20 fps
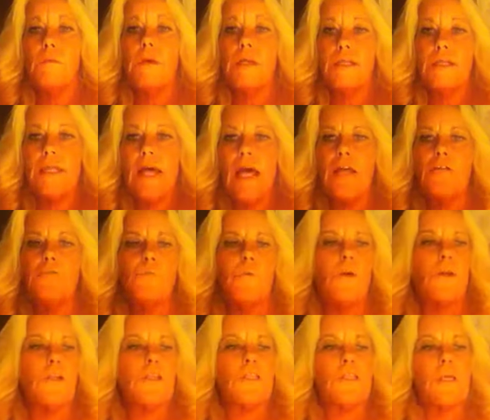exact
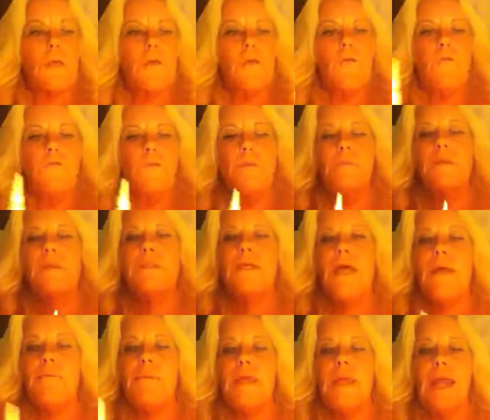words, from the
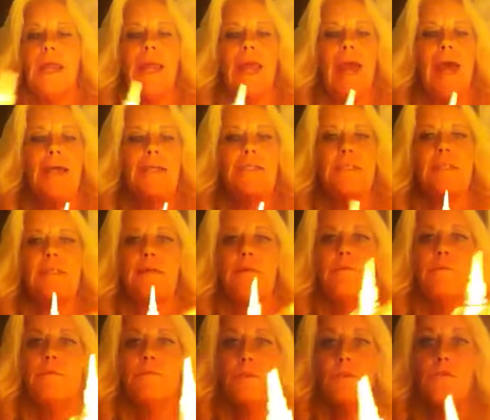time that I asked
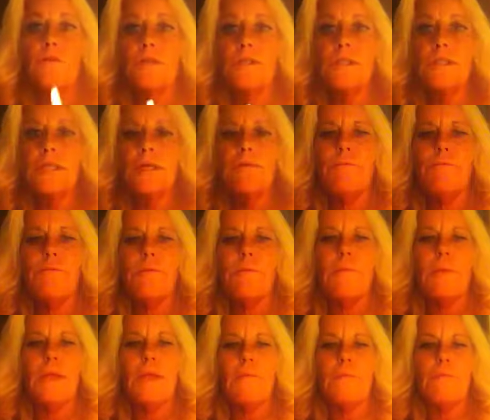him to unsub from
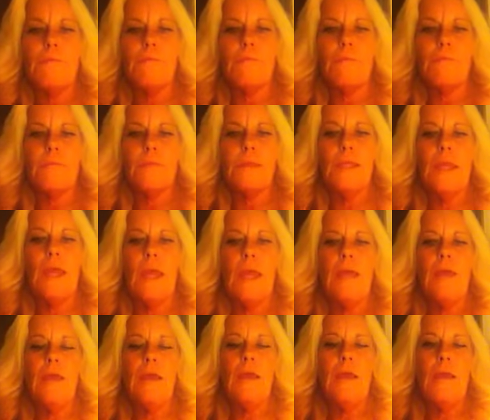me,
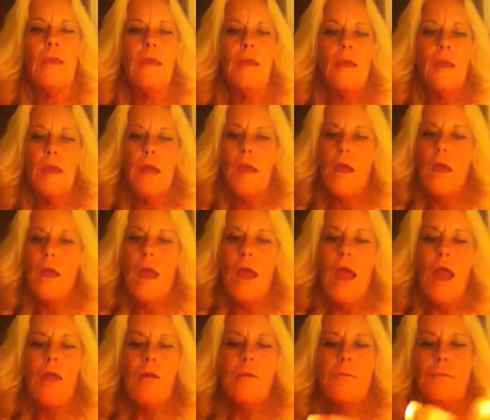okay?
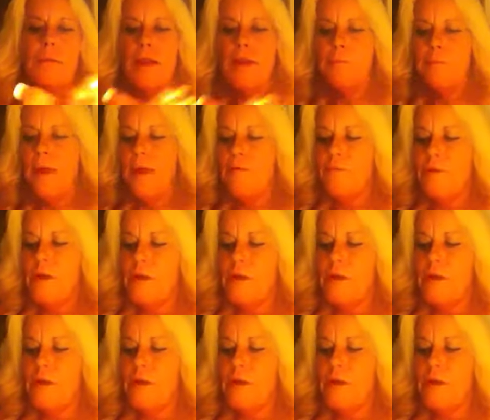I replied back